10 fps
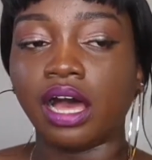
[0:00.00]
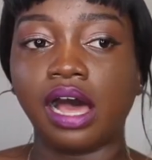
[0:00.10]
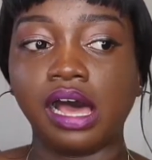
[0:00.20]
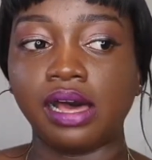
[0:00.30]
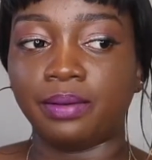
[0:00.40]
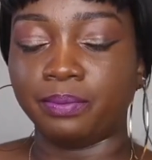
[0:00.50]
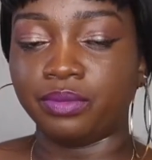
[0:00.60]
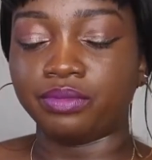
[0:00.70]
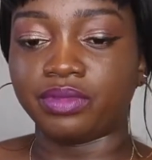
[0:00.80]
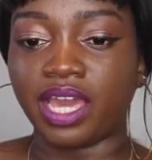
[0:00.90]

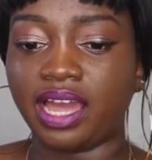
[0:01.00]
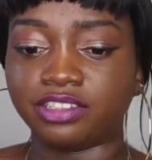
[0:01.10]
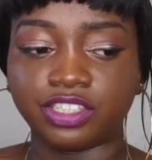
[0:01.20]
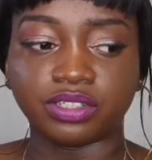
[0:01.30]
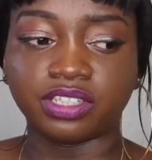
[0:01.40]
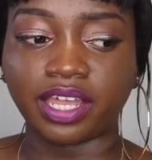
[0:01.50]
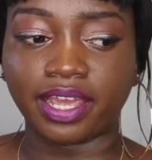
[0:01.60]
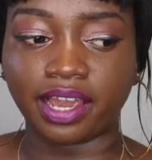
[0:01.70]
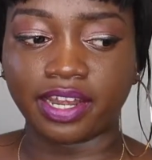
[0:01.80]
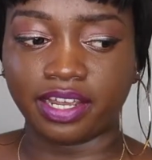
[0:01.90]
Yeah, and she also
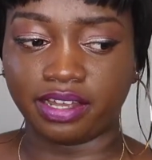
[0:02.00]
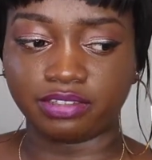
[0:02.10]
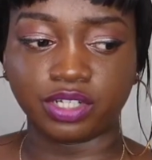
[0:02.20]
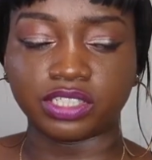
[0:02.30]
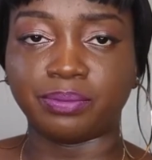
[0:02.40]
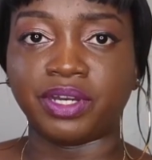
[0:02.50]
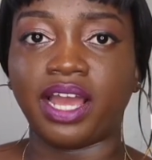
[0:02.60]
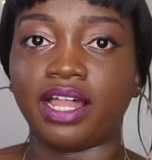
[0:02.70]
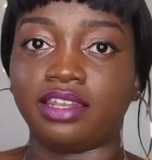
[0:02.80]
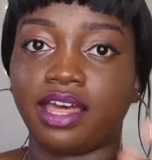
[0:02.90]
like kind of talks about
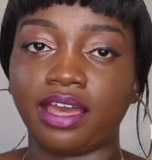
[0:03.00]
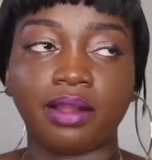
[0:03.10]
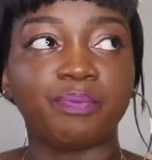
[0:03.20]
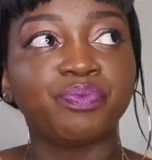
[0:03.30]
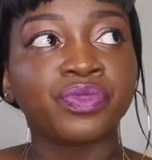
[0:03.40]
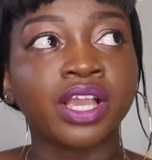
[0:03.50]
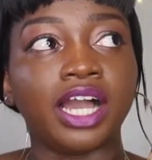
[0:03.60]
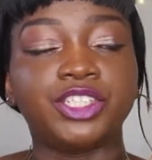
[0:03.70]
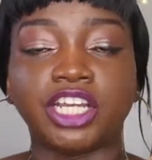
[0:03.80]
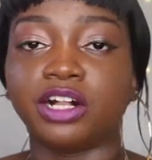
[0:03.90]

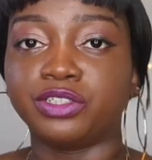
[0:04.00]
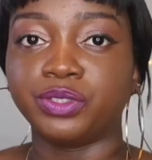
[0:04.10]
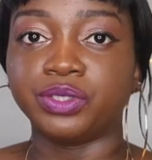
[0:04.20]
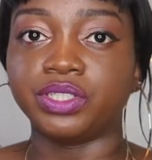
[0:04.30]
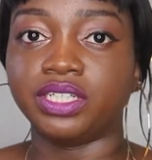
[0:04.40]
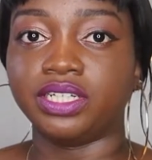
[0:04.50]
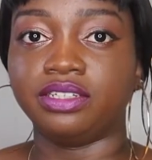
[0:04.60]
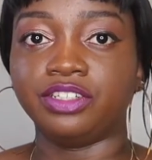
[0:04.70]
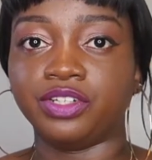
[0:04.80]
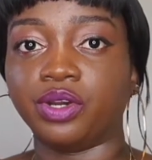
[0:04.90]
her
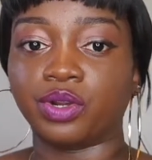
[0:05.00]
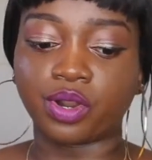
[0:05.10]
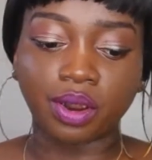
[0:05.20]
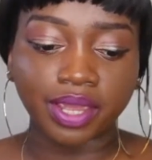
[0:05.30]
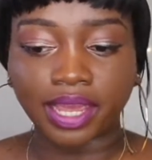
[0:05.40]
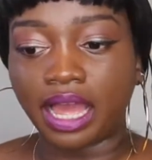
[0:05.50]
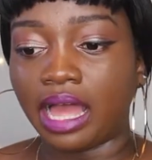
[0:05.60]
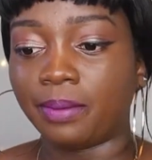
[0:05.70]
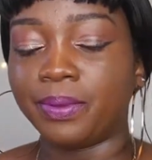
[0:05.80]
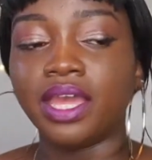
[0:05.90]
childhood, you know, growing
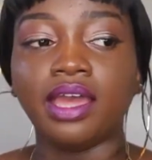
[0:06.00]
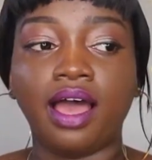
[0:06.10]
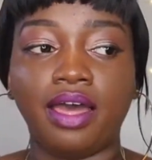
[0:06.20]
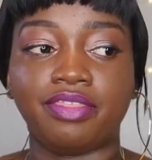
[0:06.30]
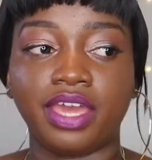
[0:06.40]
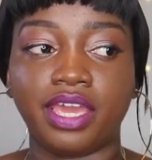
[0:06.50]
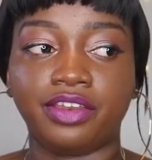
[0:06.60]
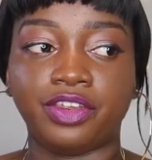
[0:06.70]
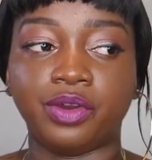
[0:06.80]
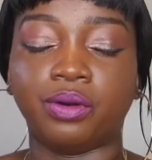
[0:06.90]
up, and
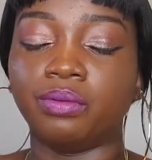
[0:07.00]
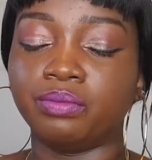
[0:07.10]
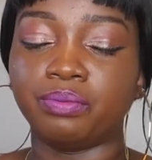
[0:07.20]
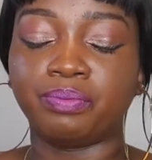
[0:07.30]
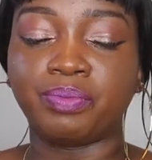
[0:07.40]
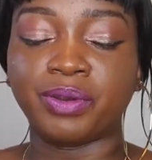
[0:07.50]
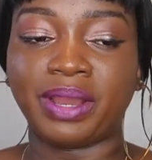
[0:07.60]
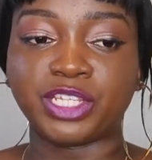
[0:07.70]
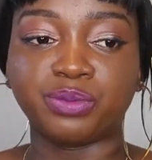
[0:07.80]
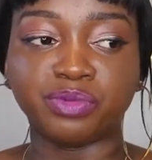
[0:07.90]
then, you know, pretty
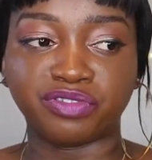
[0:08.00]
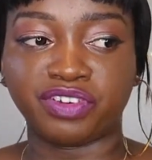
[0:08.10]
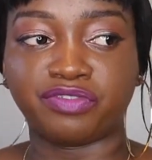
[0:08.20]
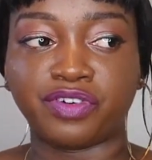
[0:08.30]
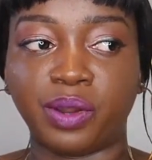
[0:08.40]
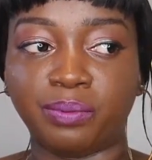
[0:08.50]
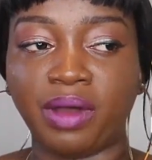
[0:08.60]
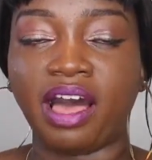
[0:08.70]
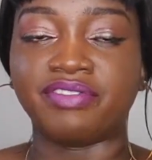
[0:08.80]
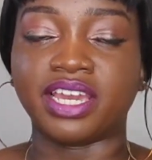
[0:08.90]
much moving from
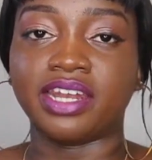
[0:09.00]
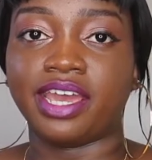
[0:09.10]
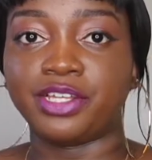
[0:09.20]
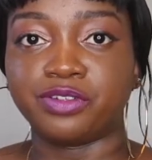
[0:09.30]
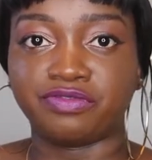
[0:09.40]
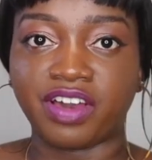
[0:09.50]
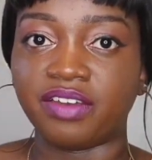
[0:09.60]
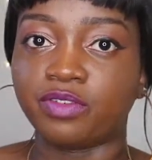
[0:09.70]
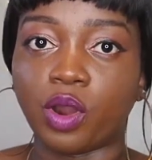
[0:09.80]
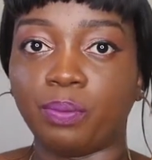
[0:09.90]
having a
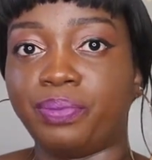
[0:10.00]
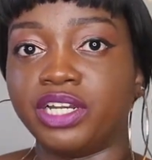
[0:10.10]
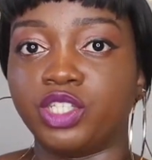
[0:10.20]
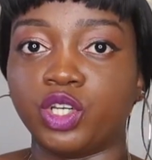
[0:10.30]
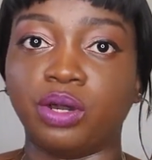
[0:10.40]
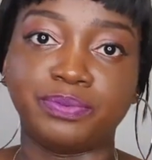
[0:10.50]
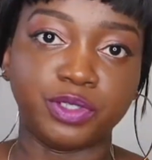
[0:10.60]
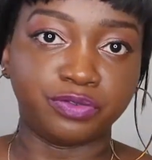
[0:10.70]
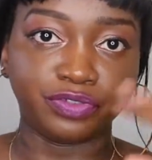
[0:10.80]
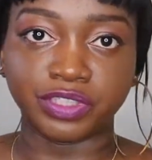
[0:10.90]
9-to-5 corporate job
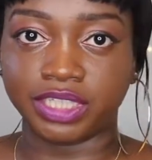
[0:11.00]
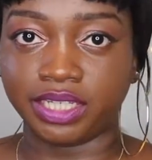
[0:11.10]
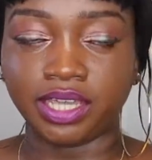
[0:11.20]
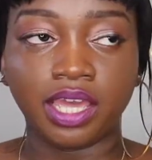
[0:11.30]
to fully